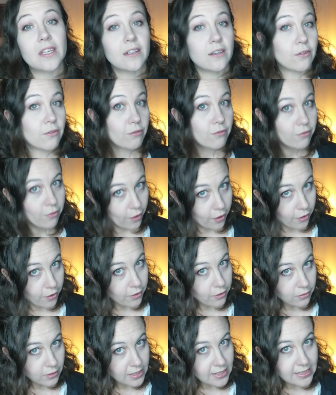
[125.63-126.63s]
in a
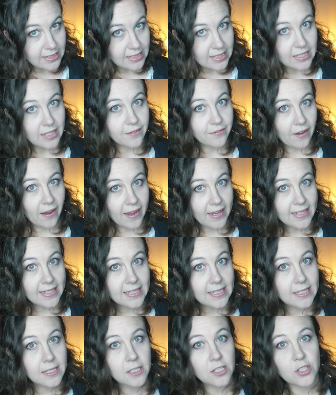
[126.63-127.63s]
row is the
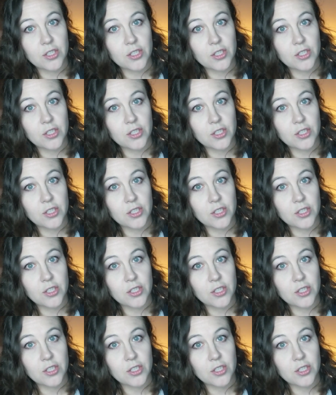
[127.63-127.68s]
advice.